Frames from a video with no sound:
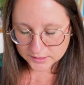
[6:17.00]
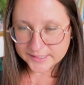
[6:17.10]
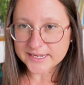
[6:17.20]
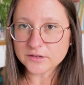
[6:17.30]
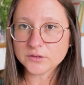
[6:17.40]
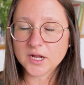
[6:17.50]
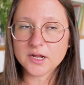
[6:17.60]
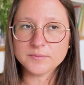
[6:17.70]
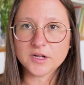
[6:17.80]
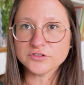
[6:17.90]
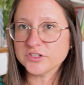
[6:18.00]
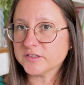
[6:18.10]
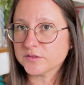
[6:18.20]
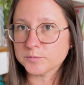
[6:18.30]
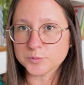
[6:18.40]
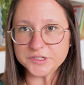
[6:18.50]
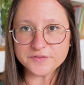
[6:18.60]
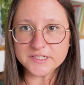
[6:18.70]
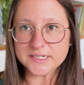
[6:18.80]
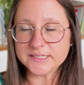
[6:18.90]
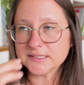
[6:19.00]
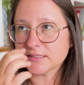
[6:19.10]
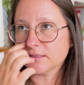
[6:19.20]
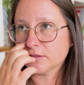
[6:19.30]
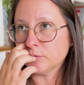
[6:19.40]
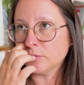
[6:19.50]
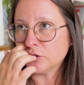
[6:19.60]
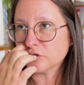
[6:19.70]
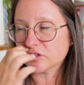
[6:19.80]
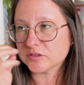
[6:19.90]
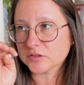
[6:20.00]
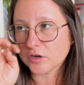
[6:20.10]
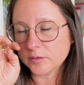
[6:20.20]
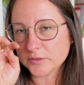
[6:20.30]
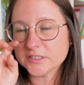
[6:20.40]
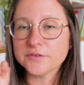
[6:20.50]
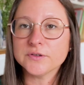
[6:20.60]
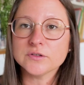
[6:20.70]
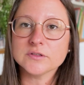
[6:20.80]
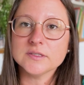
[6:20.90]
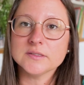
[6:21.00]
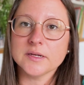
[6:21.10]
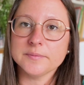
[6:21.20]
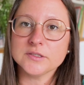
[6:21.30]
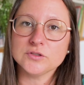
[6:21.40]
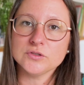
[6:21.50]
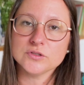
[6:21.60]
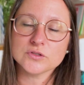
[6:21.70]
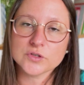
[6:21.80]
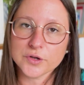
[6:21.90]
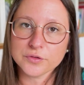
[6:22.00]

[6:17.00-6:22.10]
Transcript: Now, I'll just briefly list the most common difficulties that my students go